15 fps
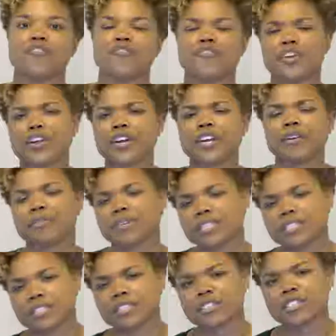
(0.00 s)
very
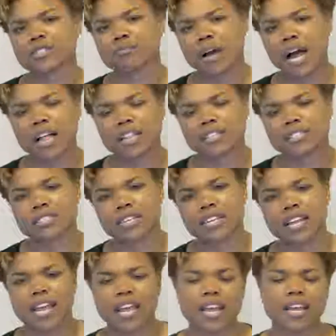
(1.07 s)
research,
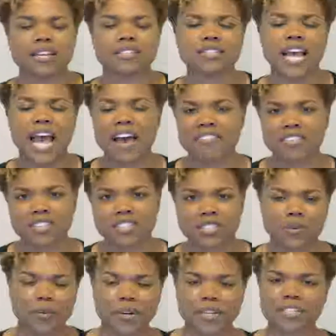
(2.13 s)
policy, and advocacy
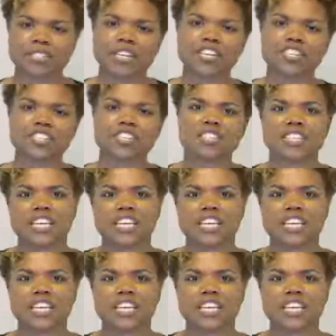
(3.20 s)
organization.